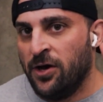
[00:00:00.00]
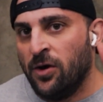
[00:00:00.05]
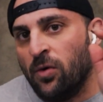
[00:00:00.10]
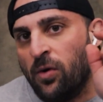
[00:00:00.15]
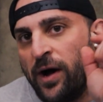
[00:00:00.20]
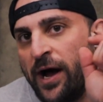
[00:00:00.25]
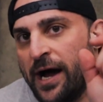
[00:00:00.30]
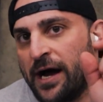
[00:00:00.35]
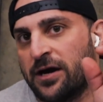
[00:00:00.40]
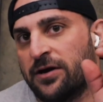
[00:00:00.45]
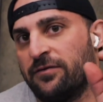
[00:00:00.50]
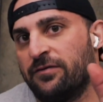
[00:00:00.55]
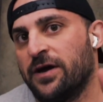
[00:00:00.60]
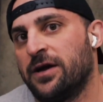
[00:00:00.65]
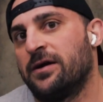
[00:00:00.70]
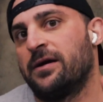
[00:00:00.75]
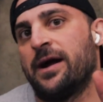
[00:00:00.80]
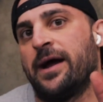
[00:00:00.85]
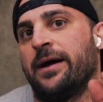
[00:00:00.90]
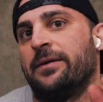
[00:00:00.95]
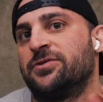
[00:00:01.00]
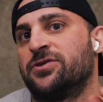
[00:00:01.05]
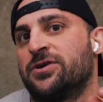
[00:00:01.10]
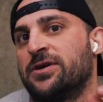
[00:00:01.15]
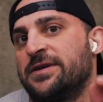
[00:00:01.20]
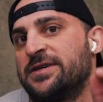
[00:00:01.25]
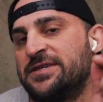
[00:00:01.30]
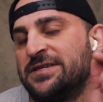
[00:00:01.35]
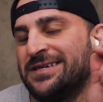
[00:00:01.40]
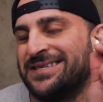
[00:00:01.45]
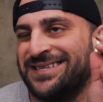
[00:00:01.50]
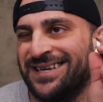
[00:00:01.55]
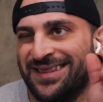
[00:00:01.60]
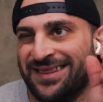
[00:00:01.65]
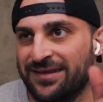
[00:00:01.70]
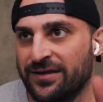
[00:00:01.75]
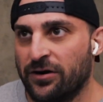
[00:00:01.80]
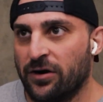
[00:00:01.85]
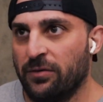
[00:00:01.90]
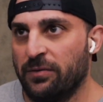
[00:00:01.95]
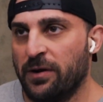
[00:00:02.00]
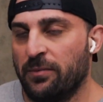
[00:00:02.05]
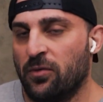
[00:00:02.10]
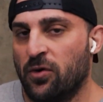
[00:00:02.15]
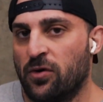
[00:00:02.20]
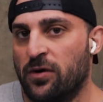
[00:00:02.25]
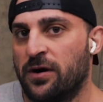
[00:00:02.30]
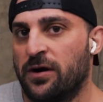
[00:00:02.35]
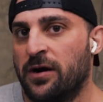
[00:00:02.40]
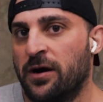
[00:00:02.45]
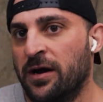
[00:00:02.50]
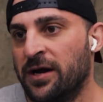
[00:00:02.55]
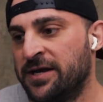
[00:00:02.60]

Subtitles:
will activate your hamstrings just a little bit more,